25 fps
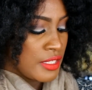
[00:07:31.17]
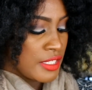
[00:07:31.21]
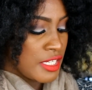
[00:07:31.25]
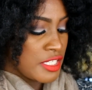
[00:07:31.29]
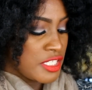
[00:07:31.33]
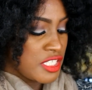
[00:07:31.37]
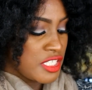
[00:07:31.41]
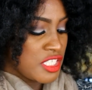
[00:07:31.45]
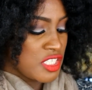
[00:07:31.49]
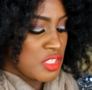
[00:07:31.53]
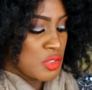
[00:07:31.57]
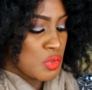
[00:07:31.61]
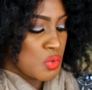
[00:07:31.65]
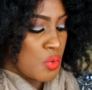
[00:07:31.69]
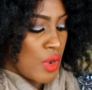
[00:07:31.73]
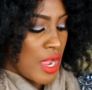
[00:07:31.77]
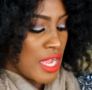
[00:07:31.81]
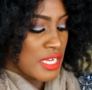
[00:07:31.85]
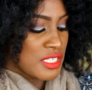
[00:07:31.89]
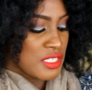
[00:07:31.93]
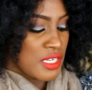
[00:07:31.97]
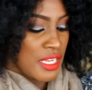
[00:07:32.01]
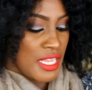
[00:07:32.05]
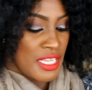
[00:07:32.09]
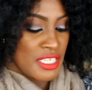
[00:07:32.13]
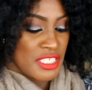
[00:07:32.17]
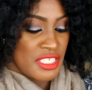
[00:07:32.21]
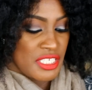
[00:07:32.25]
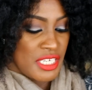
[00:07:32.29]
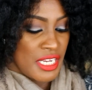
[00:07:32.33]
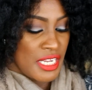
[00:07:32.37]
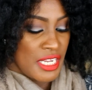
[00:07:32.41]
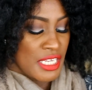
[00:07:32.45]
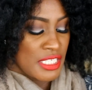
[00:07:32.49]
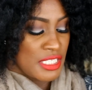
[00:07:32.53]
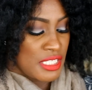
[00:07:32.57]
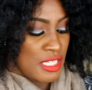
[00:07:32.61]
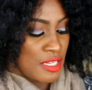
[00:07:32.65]
Let's swatch
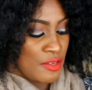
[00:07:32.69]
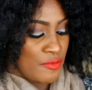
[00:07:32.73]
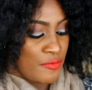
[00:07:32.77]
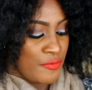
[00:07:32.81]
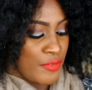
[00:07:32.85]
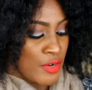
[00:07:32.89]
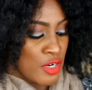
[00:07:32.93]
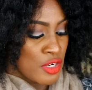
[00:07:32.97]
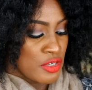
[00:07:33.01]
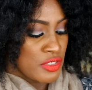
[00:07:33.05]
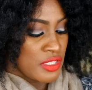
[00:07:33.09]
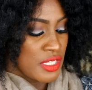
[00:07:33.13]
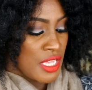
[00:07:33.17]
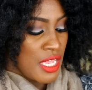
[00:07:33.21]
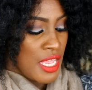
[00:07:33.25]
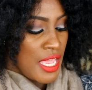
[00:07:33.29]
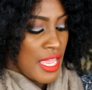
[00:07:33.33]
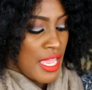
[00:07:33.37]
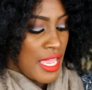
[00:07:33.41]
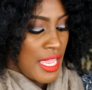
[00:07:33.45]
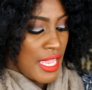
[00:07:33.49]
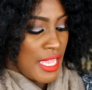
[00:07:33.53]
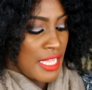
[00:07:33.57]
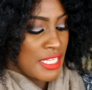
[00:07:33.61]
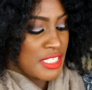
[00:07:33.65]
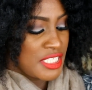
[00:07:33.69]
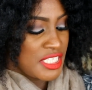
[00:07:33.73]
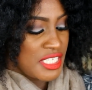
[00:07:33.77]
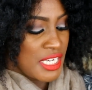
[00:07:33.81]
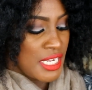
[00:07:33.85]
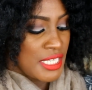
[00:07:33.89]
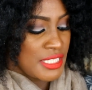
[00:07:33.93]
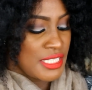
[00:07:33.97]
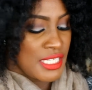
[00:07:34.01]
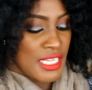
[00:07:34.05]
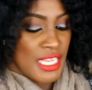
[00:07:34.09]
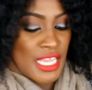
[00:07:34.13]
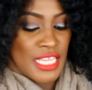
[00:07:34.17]
Enchanting first.
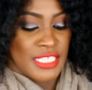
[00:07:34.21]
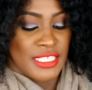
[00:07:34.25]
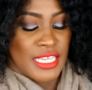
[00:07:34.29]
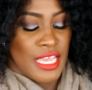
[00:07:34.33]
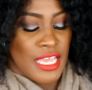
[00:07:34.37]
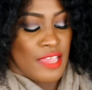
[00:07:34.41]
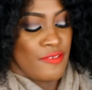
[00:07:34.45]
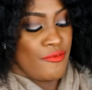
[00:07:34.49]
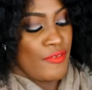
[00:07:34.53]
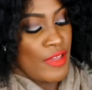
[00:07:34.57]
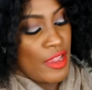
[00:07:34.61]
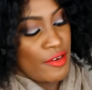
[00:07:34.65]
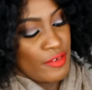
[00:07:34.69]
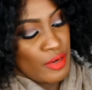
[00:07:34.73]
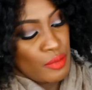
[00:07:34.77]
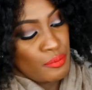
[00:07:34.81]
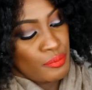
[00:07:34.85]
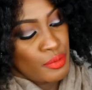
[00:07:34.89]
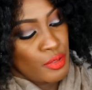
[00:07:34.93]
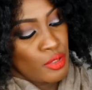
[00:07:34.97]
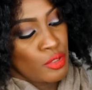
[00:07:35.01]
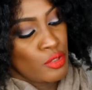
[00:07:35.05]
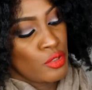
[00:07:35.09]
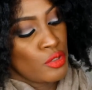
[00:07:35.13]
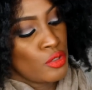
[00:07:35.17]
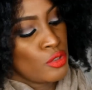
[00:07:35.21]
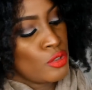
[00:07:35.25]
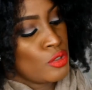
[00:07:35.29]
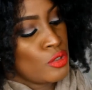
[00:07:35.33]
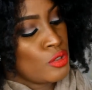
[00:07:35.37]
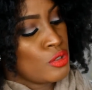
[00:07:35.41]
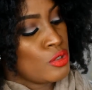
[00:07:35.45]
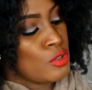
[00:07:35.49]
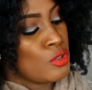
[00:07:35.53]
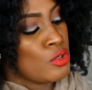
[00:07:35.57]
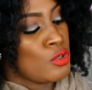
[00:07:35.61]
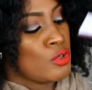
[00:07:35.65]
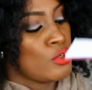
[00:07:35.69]
Enchanting is a very
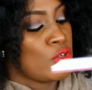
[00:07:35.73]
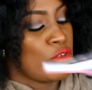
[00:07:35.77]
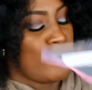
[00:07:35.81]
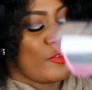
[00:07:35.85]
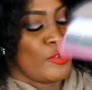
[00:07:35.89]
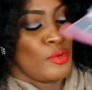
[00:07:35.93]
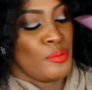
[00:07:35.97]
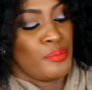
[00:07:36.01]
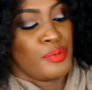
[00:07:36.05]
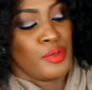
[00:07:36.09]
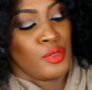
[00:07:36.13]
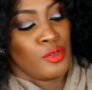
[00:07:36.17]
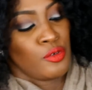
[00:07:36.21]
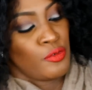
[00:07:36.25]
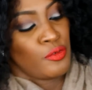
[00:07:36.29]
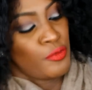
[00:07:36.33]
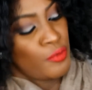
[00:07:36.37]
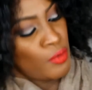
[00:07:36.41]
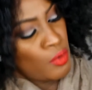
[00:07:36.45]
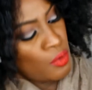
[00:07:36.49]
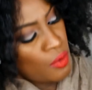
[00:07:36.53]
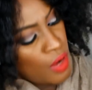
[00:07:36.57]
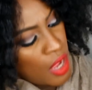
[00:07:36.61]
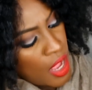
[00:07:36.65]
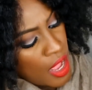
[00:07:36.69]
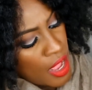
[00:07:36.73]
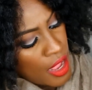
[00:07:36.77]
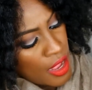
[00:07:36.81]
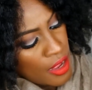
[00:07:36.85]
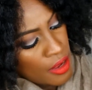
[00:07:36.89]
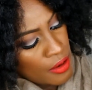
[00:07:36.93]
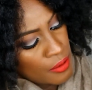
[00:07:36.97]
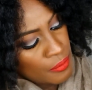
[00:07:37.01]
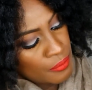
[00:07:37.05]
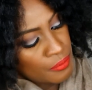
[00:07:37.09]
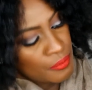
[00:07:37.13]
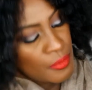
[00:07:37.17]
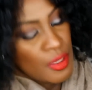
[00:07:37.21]
beautiful, beautiful
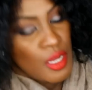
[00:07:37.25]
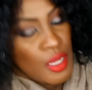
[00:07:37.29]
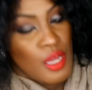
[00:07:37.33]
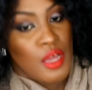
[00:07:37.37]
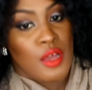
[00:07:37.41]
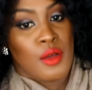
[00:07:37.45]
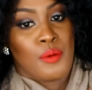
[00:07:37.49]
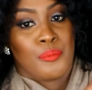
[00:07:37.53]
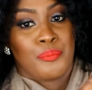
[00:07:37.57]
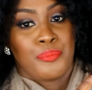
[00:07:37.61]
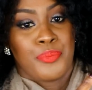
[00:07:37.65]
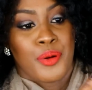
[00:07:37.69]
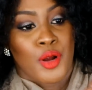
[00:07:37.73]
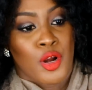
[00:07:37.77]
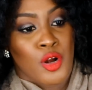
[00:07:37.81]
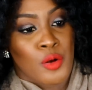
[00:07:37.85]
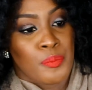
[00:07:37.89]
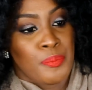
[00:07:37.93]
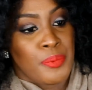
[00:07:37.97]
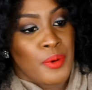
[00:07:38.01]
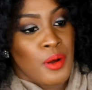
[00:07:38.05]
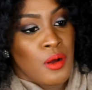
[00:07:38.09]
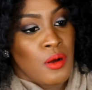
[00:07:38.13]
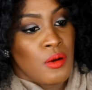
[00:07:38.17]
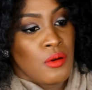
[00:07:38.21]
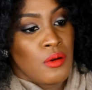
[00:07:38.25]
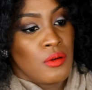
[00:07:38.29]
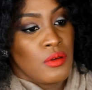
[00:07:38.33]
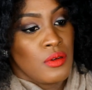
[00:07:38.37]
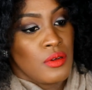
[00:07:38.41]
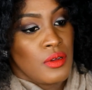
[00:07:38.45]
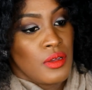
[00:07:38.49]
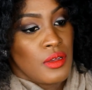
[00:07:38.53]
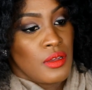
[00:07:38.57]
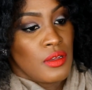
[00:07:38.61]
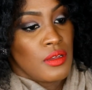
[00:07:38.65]
um, purple.